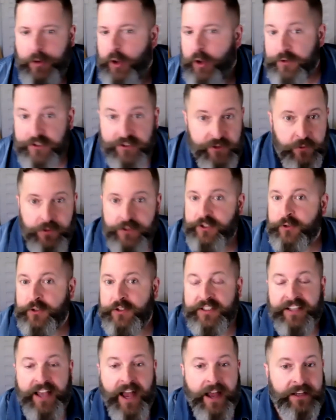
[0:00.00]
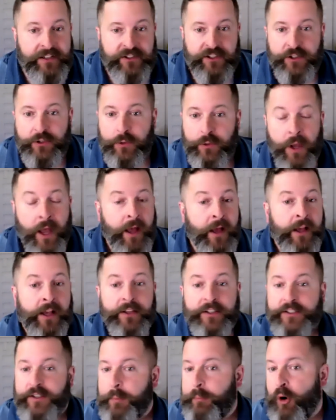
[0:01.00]
You know, as soon as you decide to
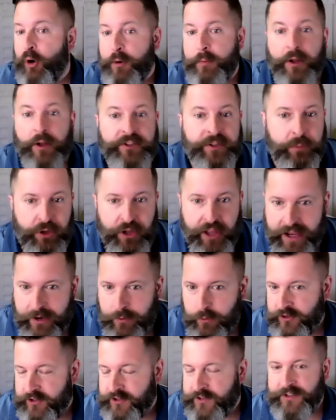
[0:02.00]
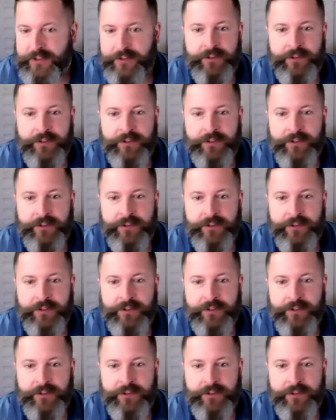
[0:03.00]
support multiple languages,